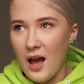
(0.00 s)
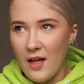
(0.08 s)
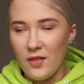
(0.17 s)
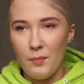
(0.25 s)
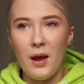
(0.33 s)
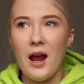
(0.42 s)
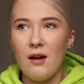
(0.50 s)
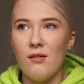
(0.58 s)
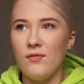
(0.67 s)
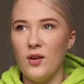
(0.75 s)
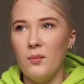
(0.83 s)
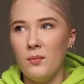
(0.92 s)
And the pair
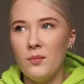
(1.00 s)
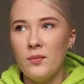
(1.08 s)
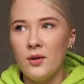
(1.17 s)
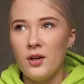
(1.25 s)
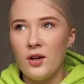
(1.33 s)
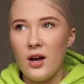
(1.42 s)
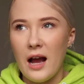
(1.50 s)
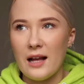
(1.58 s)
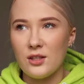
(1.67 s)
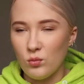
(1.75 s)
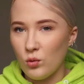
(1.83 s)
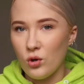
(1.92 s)
of them had
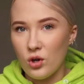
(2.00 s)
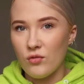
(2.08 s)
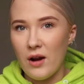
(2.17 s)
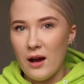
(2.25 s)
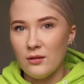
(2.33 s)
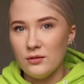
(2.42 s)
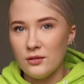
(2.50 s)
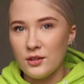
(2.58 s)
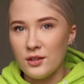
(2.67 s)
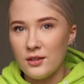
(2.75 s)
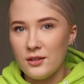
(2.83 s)
to walk around